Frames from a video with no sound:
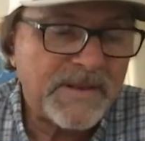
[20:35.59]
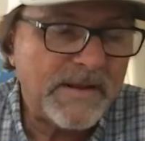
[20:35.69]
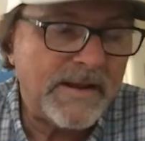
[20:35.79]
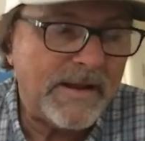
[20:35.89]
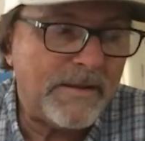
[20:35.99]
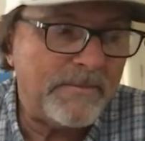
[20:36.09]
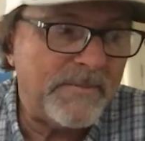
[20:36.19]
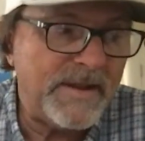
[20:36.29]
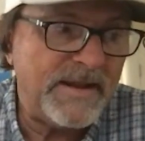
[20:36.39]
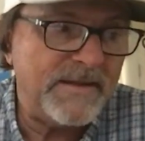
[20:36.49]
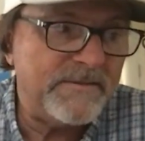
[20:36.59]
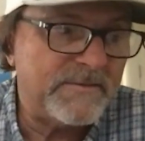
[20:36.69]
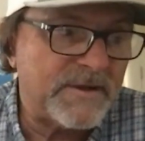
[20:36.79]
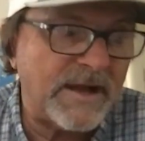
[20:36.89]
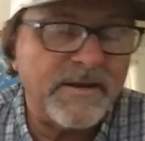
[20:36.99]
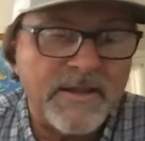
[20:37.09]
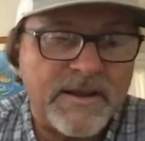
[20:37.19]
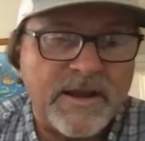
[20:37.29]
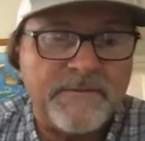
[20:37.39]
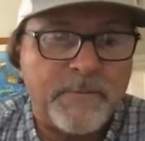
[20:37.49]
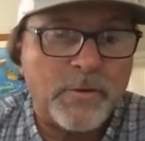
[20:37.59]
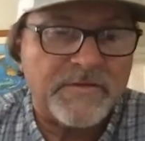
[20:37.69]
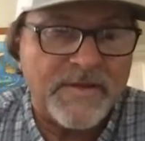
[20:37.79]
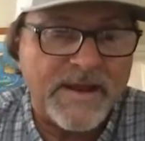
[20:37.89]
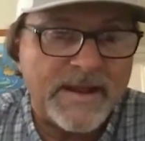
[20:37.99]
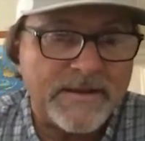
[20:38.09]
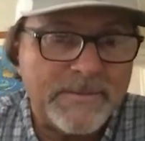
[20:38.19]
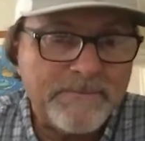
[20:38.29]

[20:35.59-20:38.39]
And they kind of forced the hand.